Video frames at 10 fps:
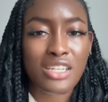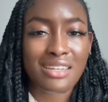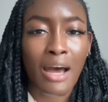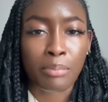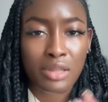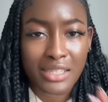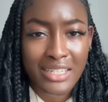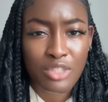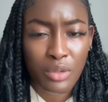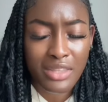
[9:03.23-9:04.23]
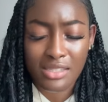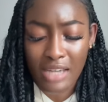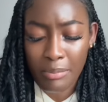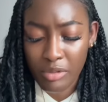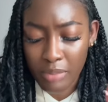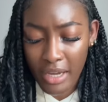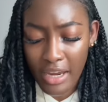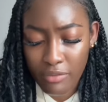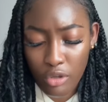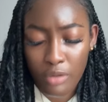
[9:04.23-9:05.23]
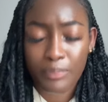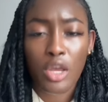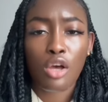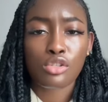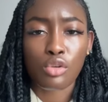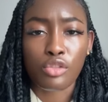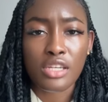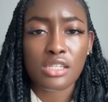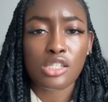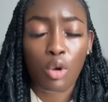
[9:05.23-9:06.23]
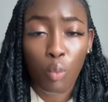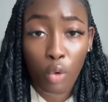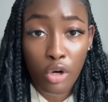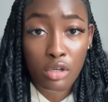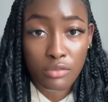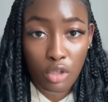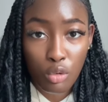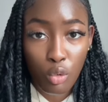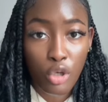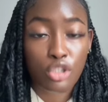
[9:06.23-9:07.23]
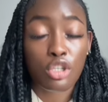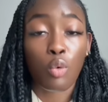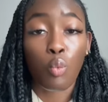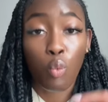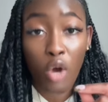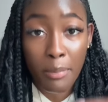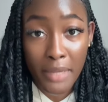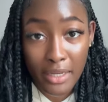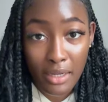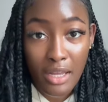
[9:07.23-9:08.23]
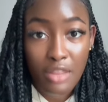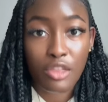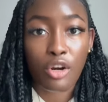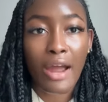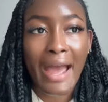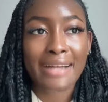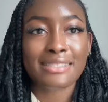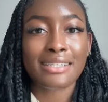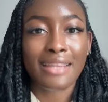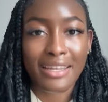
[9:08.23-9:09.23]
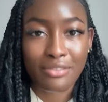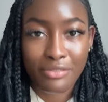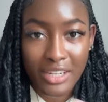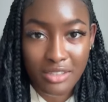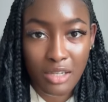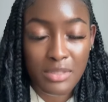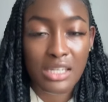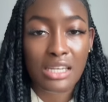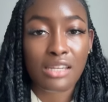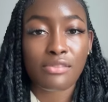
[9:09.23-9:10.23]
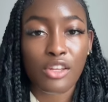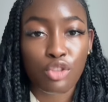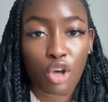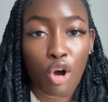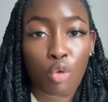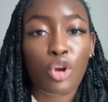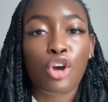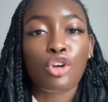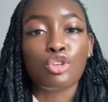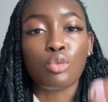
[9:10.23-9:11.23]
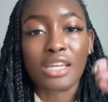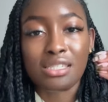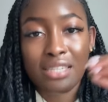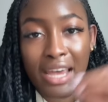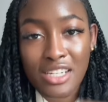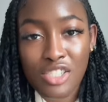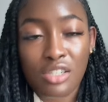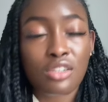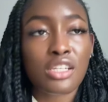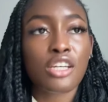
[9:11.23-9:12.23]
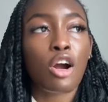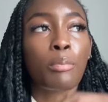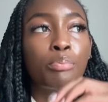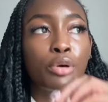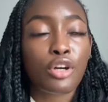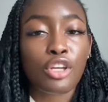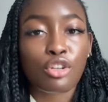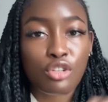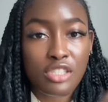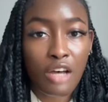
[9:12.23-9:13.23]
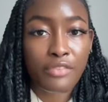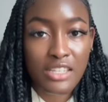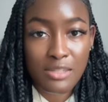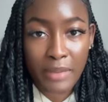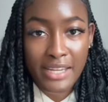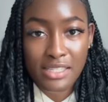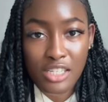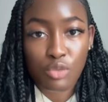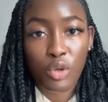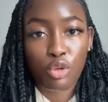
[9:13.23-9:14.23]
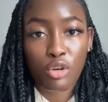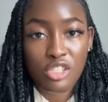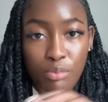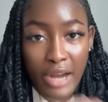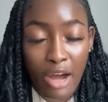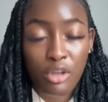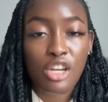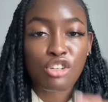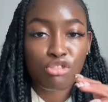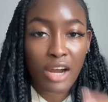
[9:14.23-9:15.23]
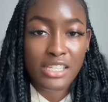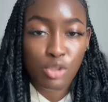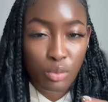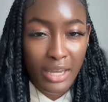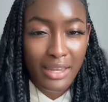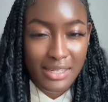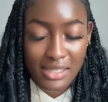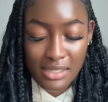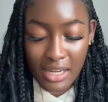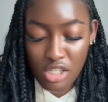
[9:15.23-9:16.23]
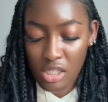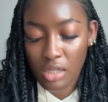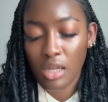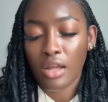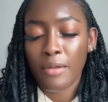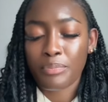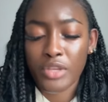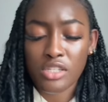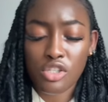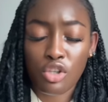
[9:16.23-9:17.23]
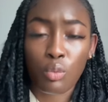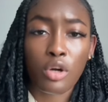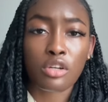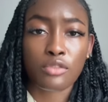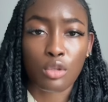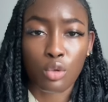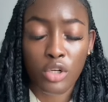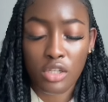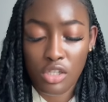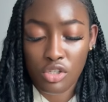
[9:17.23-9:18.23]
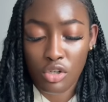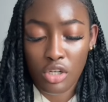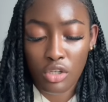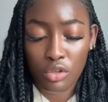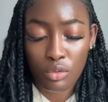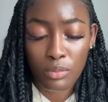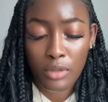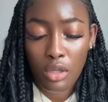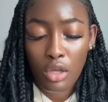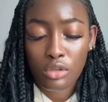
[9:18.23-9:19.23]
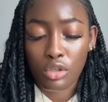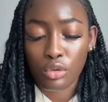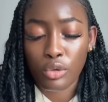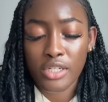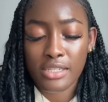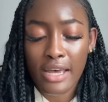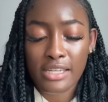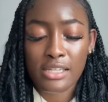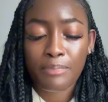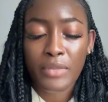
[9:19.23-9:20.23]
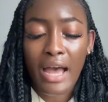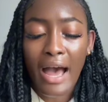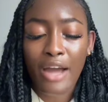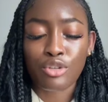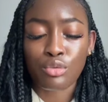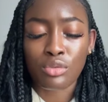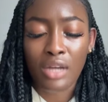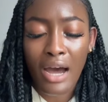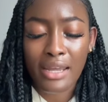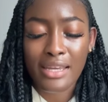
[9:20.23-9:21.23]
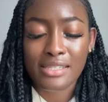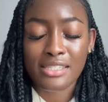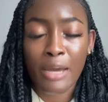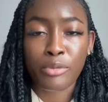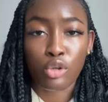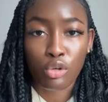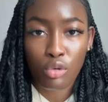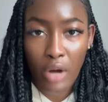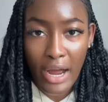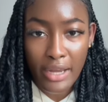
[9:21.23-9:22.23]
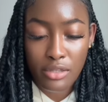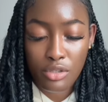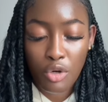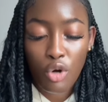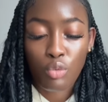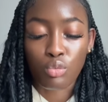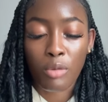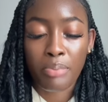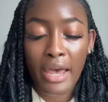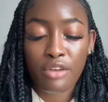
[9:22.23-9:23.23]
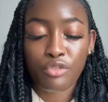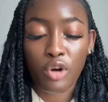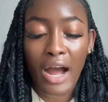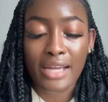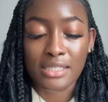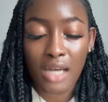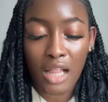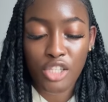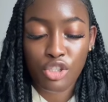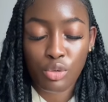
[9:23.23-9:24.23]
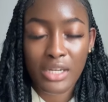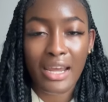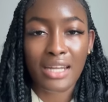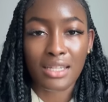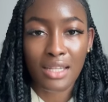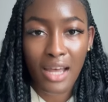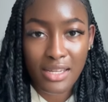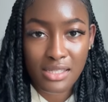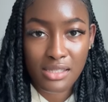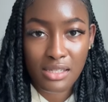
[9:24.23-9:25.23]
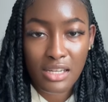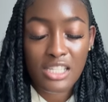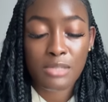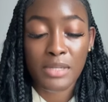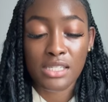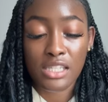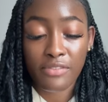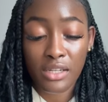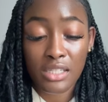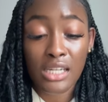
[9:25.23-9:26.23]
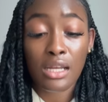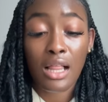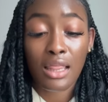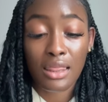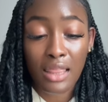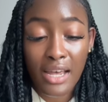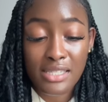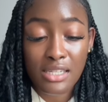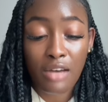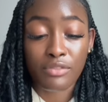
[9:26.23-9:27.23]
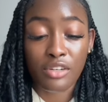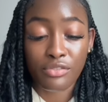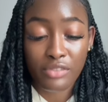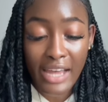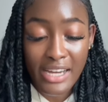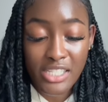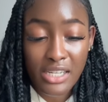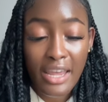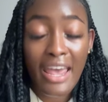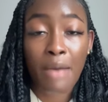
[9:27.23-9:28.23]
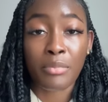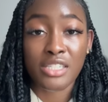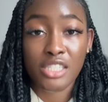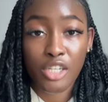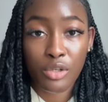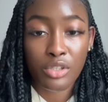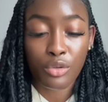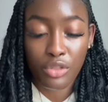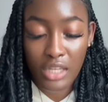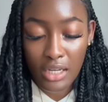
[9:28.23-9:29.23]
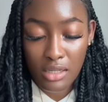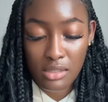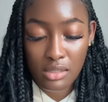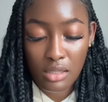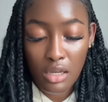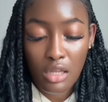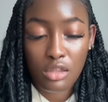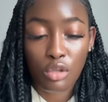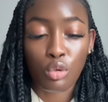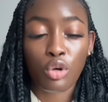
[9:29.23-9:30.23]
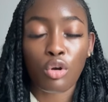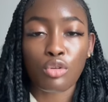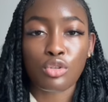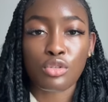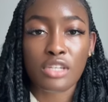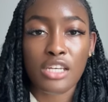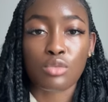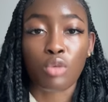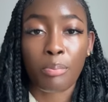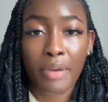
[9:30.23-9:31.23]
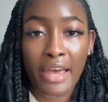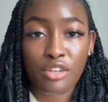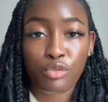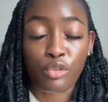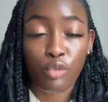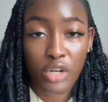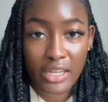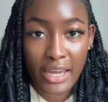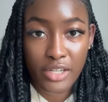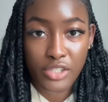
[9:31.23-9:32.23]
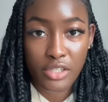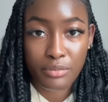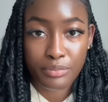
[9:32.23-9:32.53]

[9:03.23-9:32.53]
not pleased with this type of behavior. So this is a word of the Lord to women that are acting like victims, even though you intentionally are putting yourself in spaces with Chris Brown trying to get his attention. This is the word of the Lord concerning you. The Lord says, "I do not accept your cries. Repent for idolatry and lust, specifically lust of the flesh and material things." The Lord also says, "Repent for fornication."